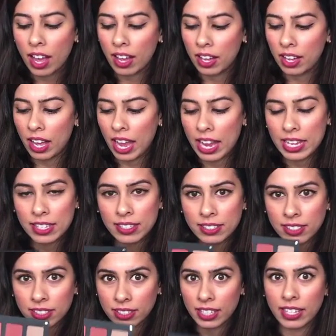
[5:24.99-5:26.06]
I
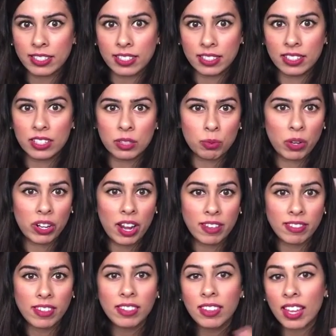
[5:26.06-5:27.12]
selected this one.
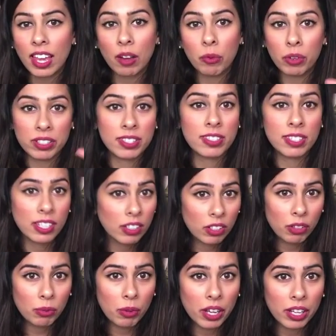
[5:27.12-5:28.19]
I think they have a
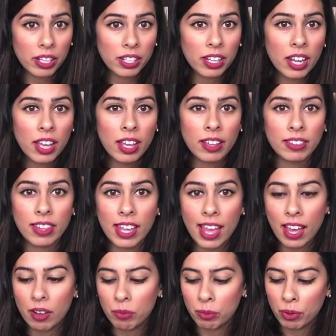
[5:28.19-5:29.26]
single one. They
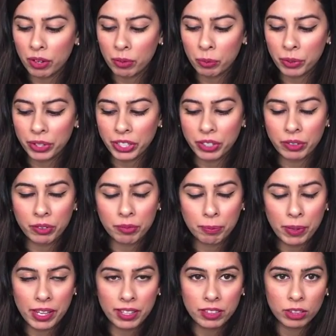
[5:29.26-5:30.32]
have one where you
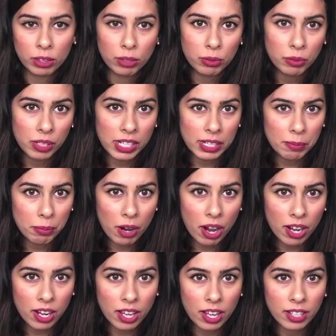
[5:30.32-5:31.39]
pick 3
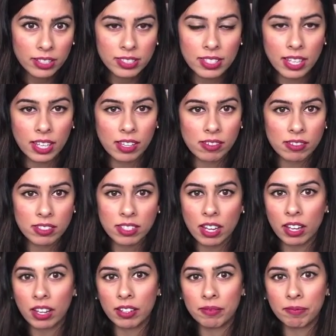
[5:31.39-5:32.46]
products, and
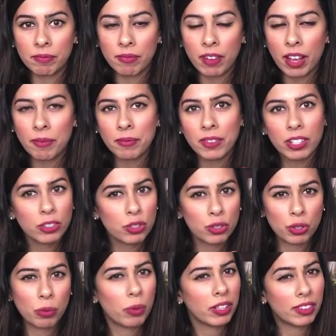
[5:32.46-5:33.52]
I'm not
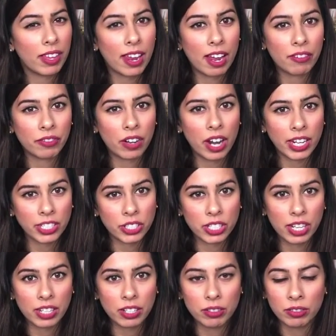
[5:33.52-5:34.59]
sure what they have for
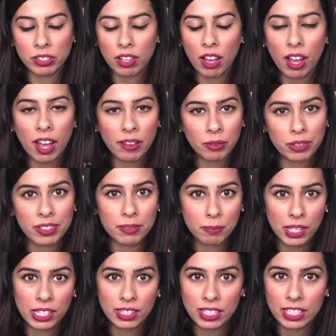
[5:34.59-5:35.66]
eyeshadows. I was
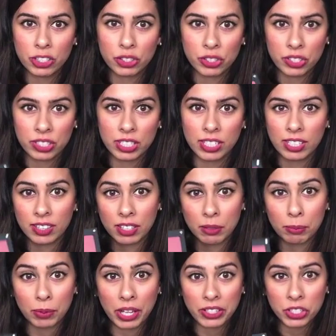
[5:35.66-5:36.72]
mainly interested in their
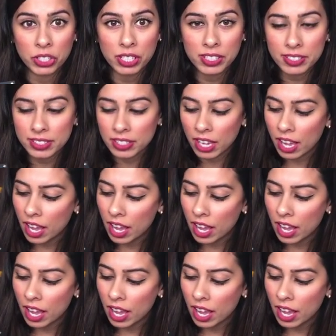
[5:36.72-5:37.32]
blushes.